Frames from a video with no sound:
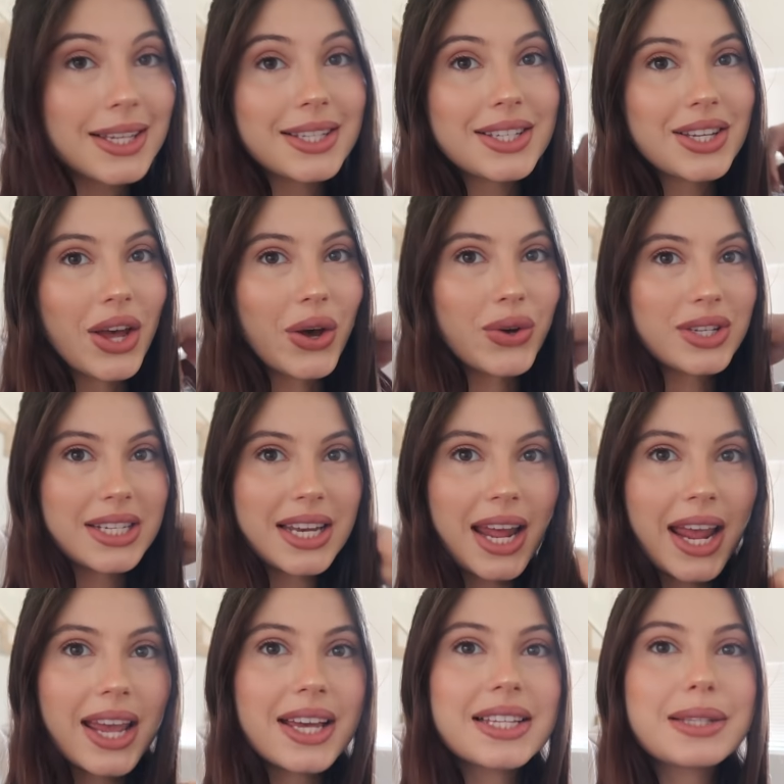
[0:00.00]
So
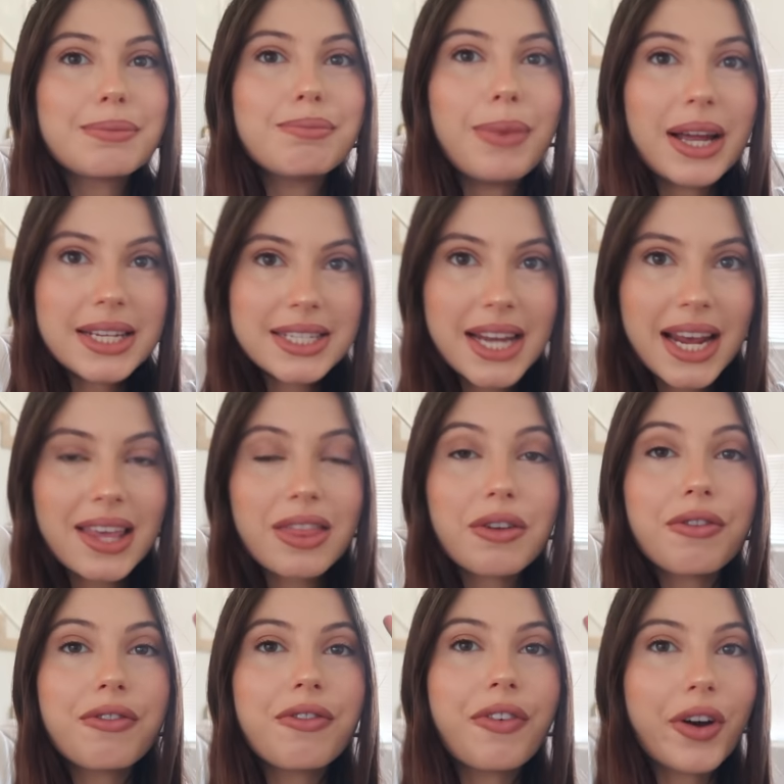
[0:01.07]
today is Monday, the
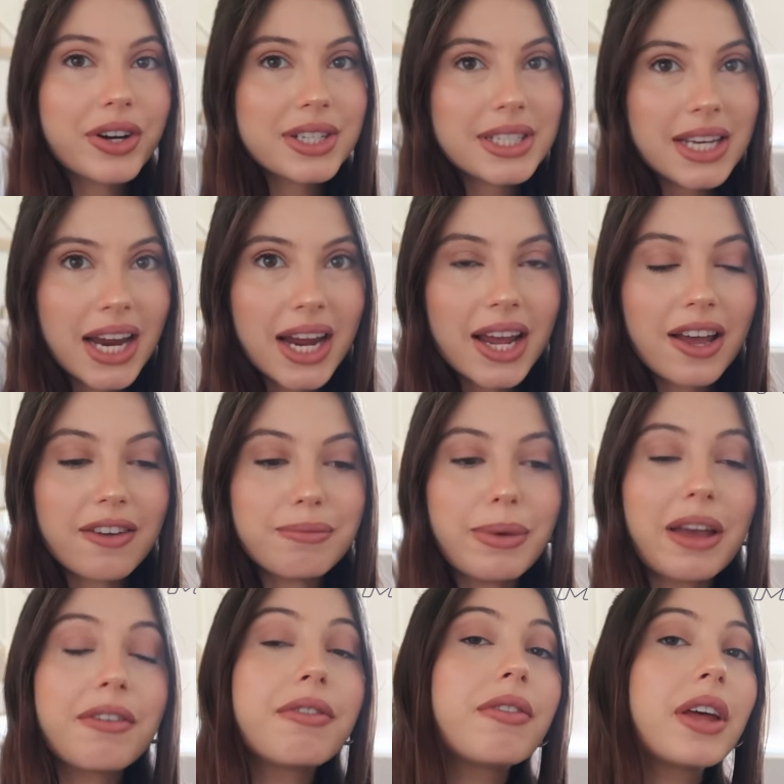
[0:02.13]
first day of
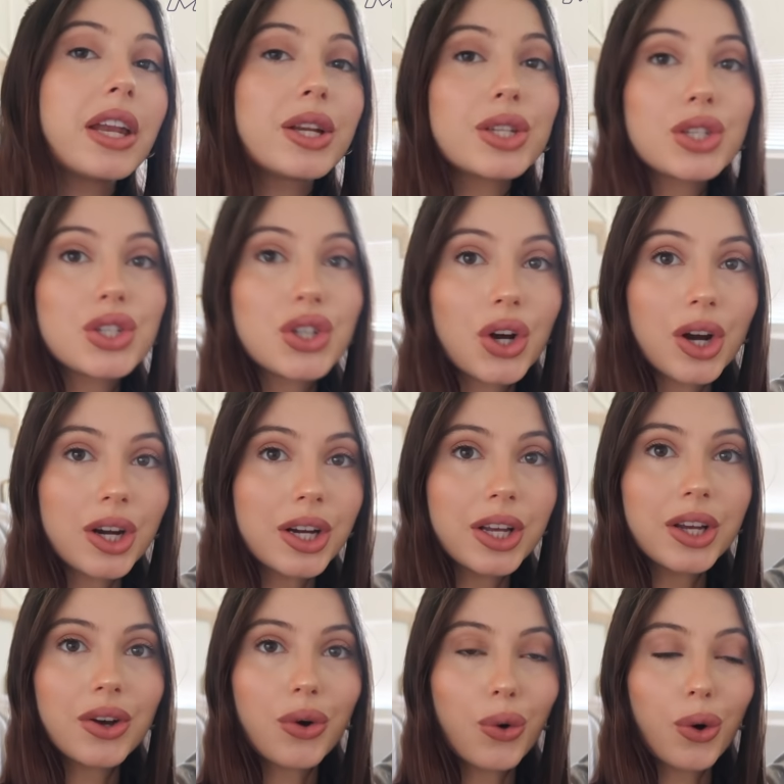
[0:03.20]
my fitness
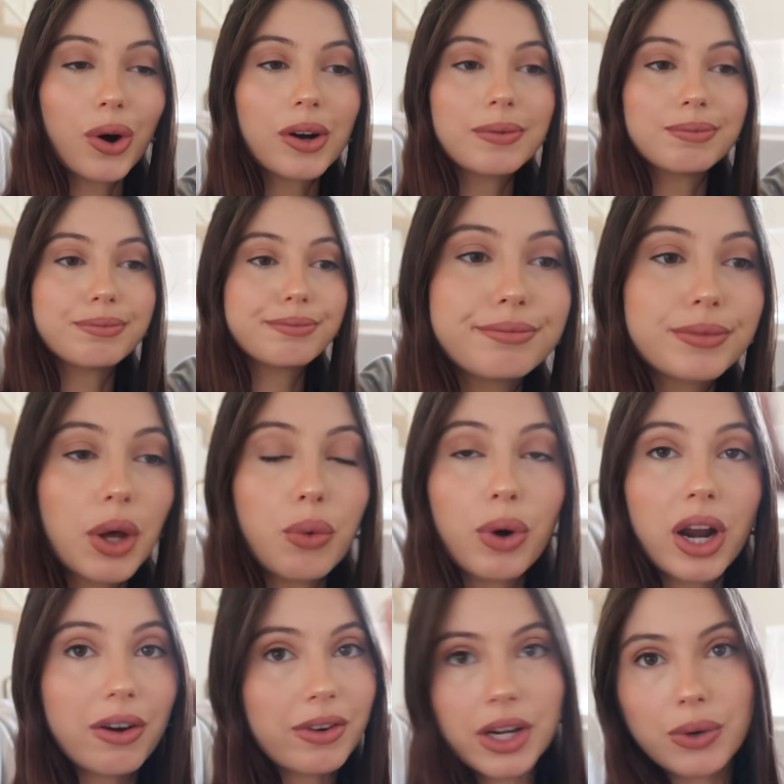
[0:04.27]
journey or
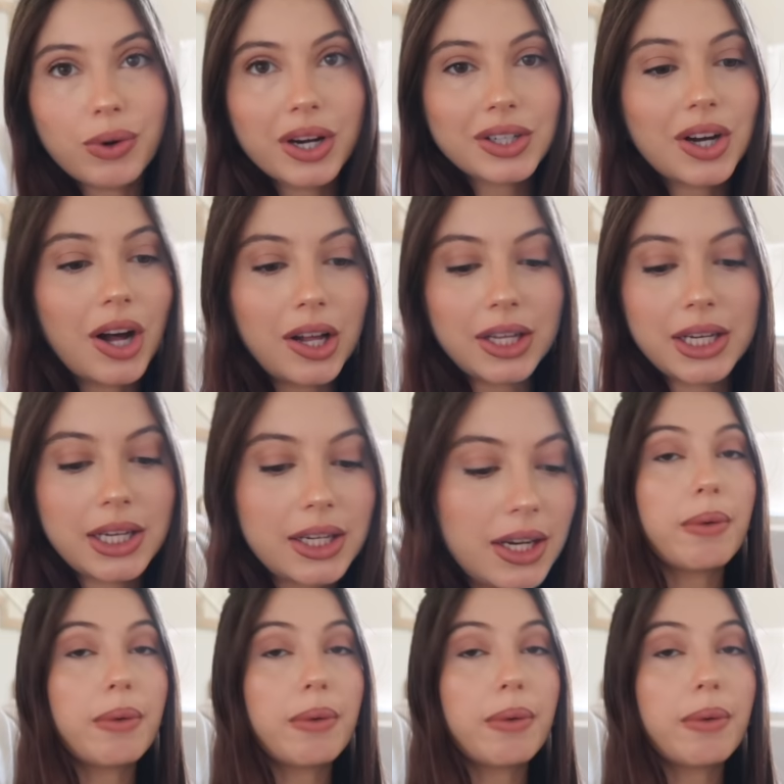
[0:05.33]
whatever you want to call it.